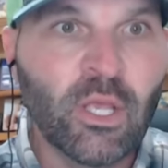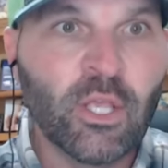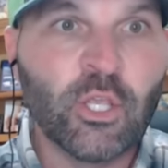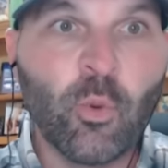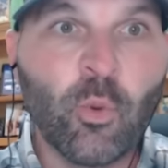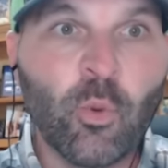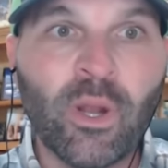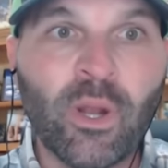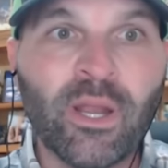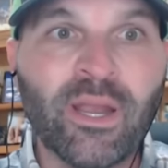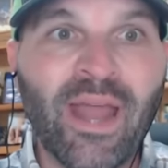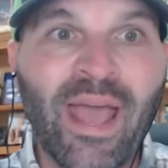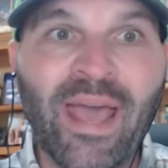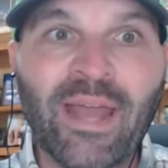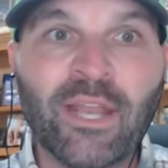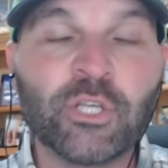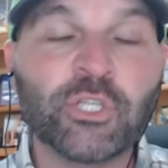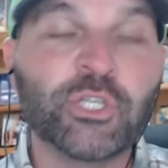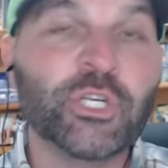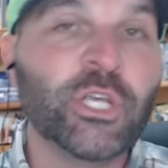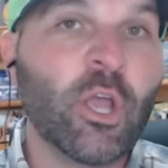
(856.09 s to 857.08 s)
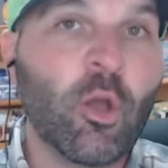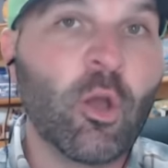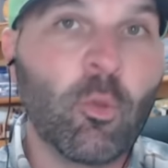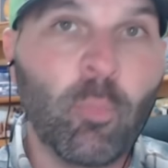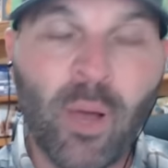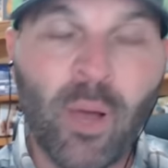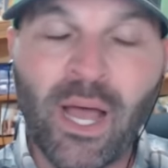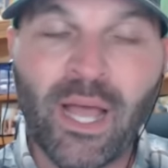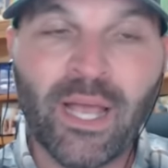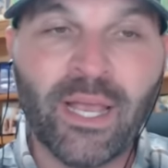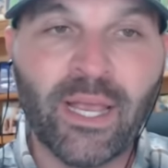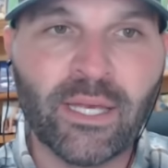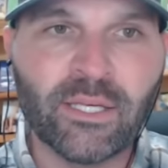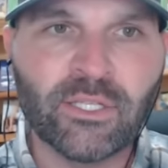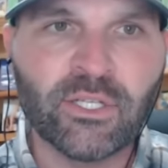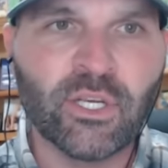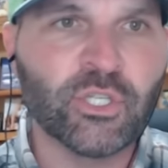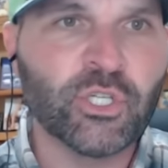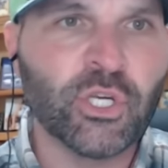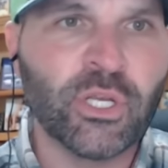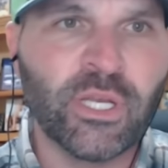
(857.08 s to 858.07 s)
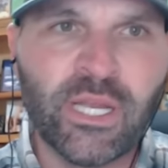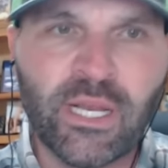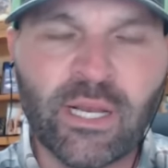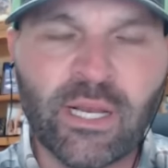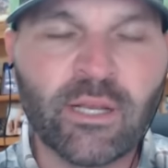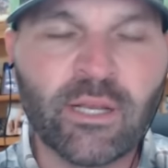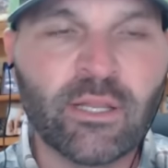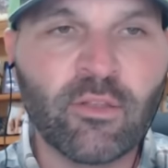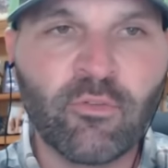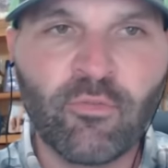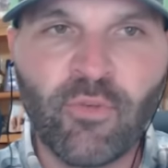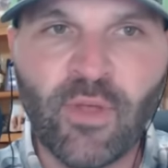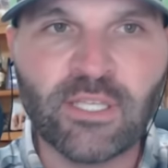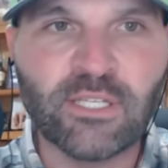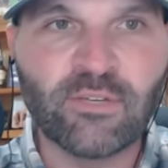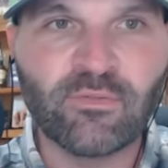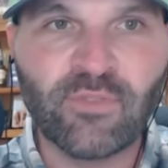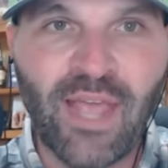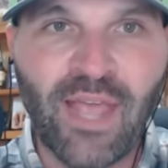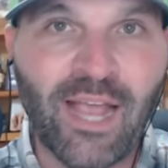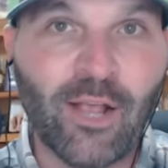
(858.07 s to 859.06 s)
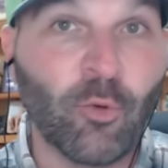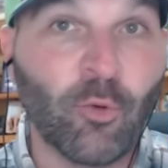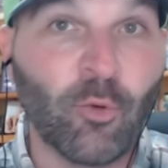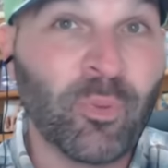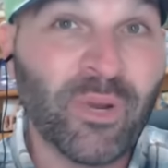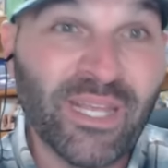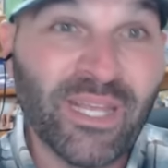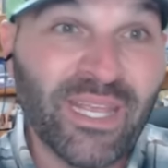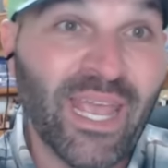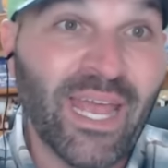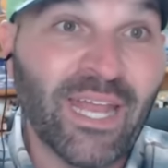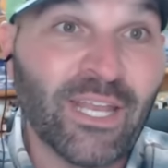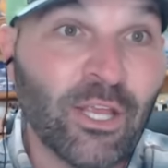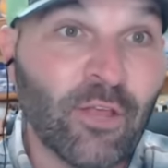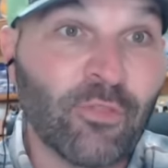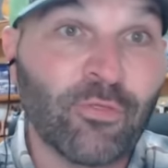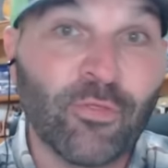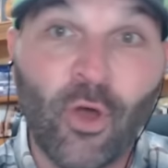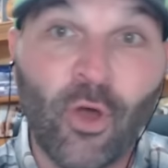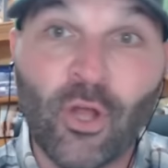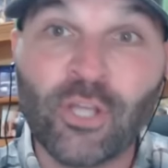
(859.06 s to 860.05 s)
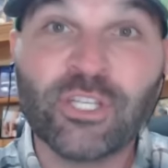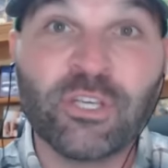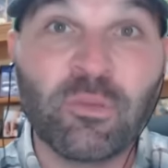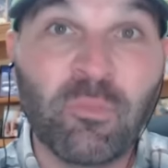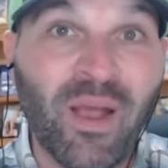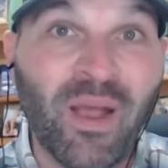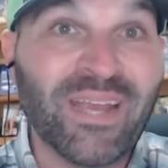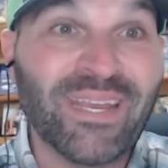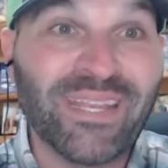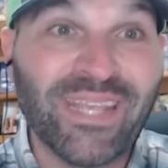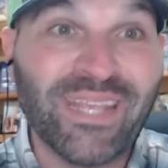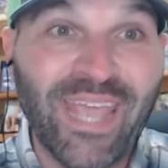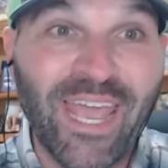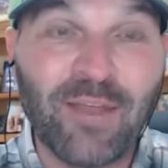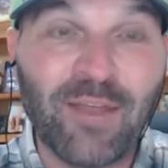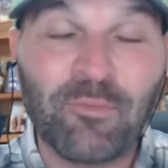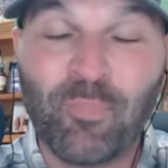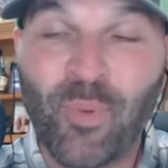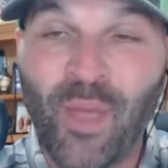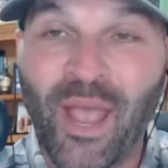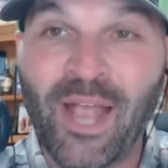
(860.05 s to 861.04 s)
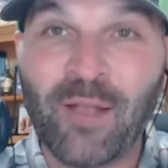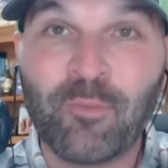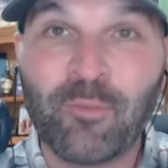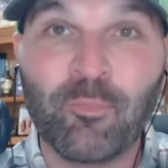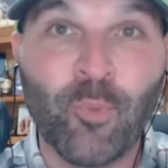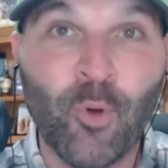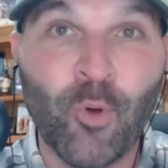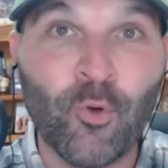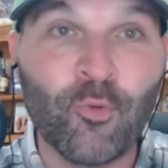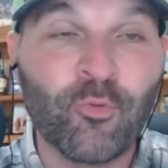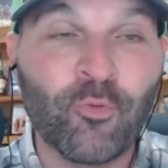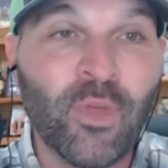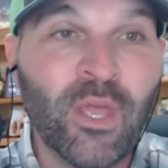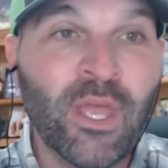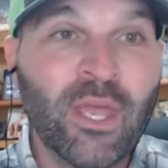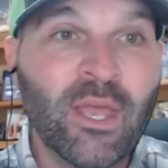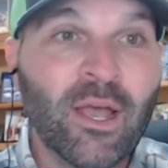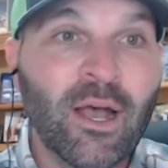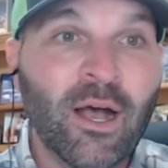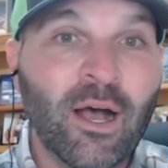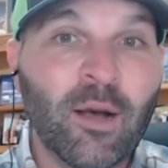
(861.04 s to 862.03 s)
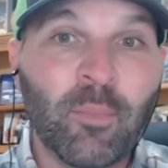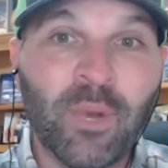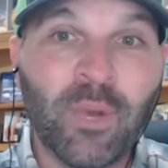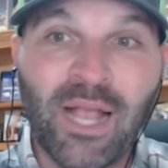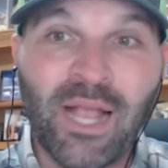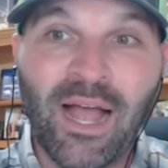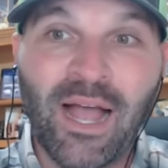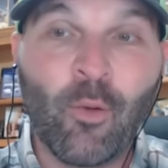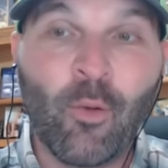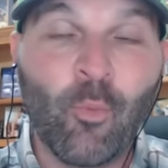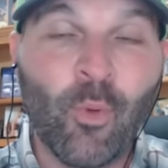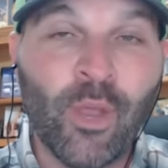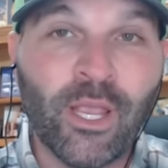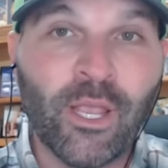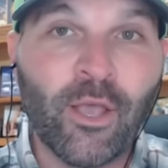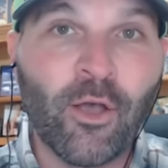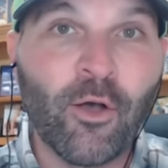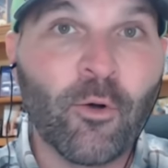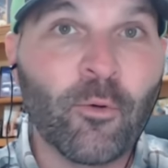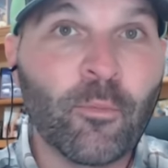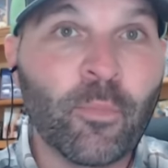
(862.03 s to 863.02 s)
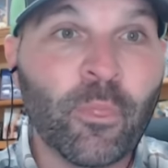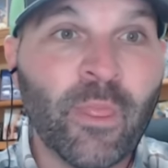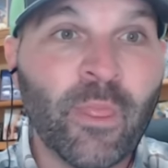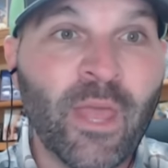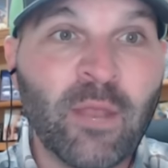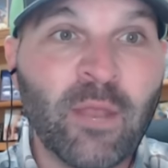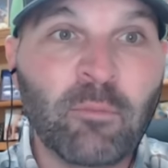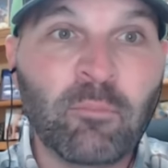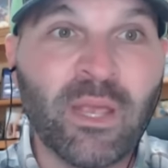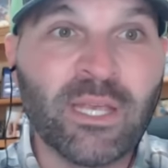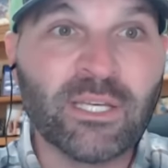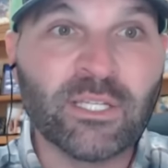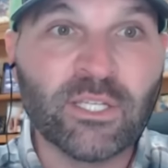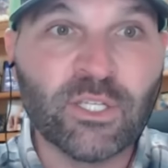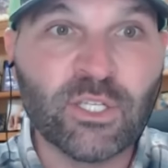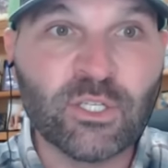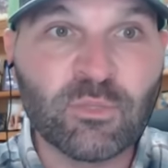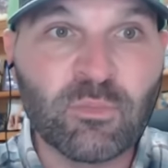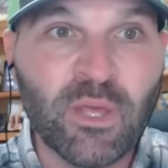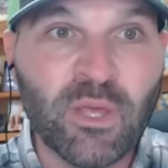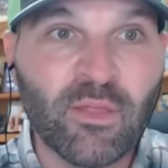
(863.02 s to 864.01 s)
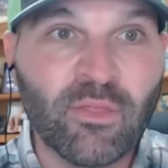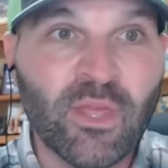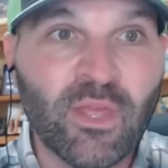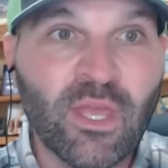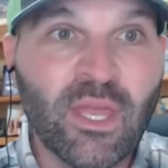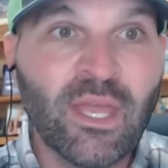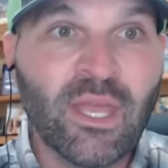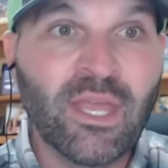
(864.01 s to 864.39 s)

You went and added Gio Paez because you needed a defensive tackle. But again, you thought you might get back both Mekhi Wingo and Mason Smith.